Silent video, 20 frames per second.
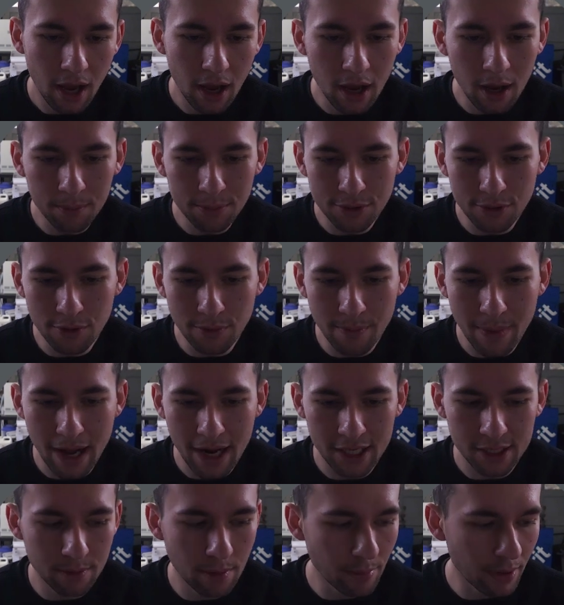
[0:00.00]
up to
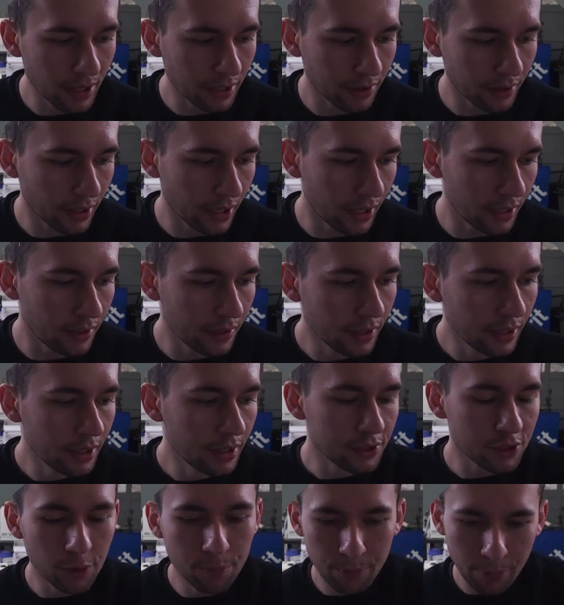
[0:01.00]
maximum length of cut.
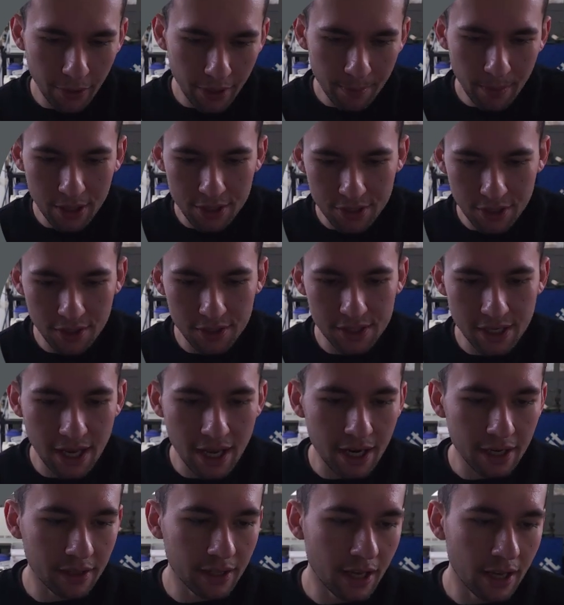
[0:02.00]
So pretty much they're
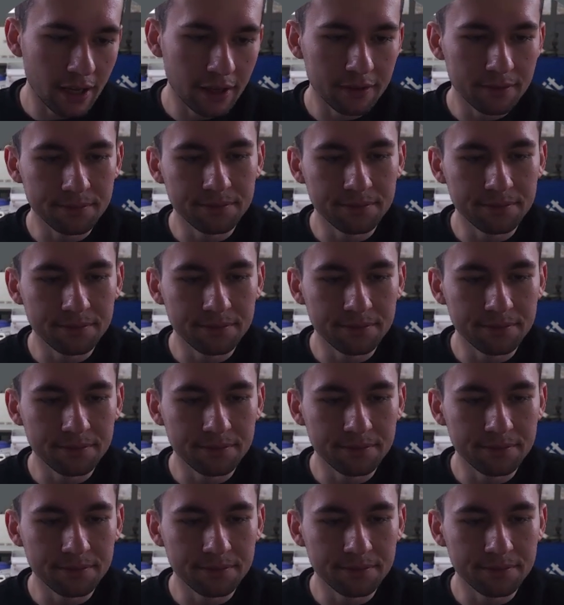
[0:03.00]
saying that,